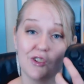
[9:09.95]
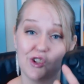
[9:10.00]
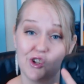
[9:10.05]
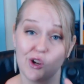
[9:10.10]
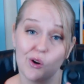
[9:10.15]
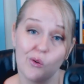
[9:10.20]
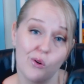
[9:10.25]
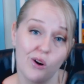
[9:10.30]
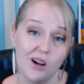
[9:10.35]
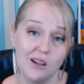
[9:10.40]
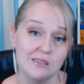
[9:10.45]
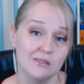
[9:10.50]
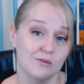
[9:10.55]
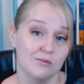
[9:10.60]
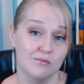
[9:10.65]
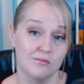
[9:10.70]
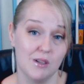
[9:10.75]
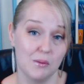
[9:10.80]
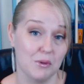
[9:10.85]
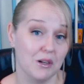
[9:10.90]
You know what?
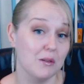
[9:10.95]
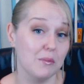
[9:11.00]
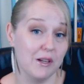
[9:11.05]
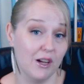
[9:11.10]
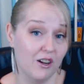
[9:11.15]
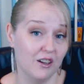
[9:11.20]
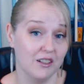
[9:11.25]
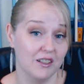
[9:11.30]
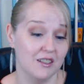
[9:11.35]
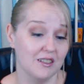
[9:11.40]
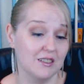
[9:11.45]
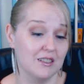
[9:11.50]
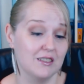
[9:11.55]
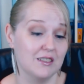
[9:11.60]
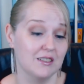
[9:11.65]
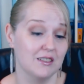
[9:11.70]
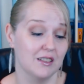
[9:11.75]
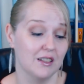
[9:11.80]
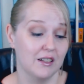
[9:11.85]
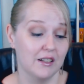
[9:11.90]
I'm gonna be
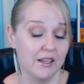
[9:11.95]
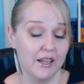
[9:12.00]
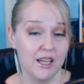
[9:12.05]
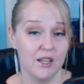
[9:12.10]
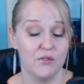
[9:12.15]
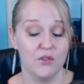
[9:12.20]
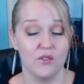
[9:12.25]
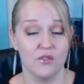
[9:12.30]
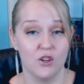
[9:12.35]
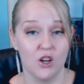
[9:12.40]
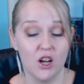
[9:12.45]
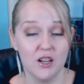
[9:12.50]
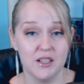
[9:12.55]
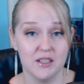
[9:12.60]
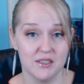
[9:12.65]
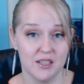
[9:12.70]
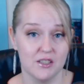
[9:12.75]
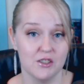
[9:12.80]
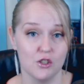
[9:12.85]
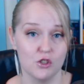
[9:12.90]
honest. If you've got
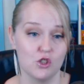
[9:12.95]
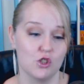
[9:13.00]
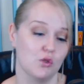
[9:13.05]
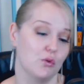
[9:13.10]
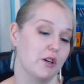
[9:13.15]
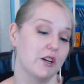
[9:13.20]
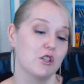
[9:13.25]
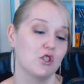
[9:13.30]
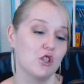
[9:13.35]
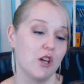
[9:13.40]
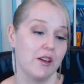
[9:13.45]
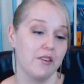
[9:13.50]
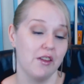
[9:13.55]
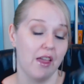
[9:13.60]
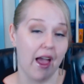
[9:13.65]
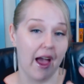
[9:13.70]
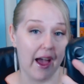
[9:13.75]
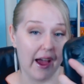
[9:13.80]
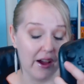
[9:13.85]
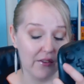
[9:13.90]
a Nintendo Switch
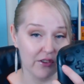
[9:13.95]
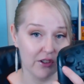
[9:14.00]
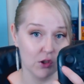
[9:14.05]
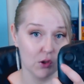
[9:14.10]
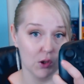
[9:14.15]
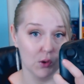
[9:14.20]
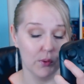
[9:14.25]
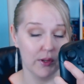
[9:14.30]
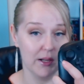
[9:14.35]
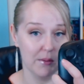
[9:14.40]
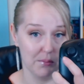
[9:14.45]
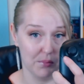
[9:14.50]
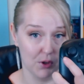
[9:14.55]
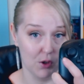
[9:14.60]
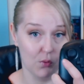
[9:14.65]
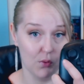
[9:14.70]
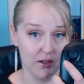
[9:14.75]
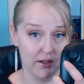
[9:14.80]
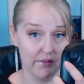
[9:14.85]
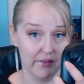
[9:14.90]
and you haven't already
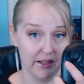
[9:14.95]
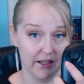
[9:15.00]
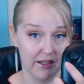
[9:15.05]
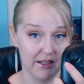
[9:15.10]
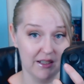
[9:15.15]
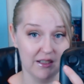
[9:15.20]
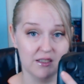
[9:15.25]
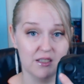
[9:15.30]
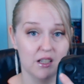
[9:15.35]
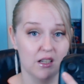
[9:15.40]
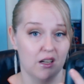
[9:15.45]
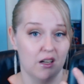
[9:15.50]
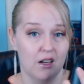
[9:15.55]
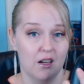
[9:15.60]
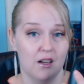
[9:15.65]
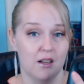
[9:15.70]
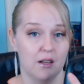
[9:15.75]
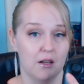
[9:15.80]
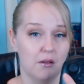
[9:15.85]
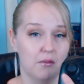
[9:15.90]
bought one of these,
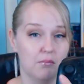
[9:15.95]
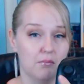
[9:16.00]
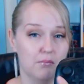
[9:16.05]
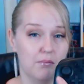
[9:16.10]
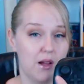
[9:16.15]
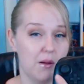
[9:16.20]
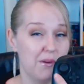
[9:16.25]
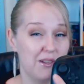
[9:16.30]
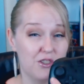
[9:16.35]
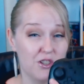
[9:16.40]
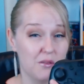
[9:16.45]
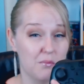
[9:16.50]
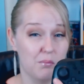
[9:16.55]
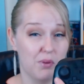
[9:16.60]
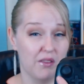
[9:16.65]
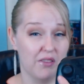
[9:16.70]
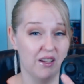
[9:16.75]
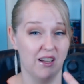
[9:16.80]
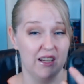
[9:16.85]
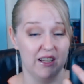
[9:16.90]
maybe
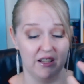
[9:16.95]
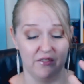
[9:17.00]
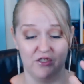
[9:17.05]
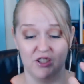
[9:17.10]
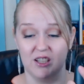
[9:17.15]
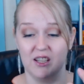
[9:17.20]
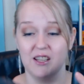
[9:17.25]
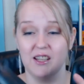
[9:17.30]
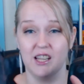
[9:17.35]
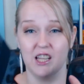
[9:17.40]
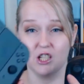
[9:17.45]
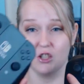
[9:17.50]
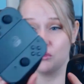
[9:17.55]
don't bother. If you can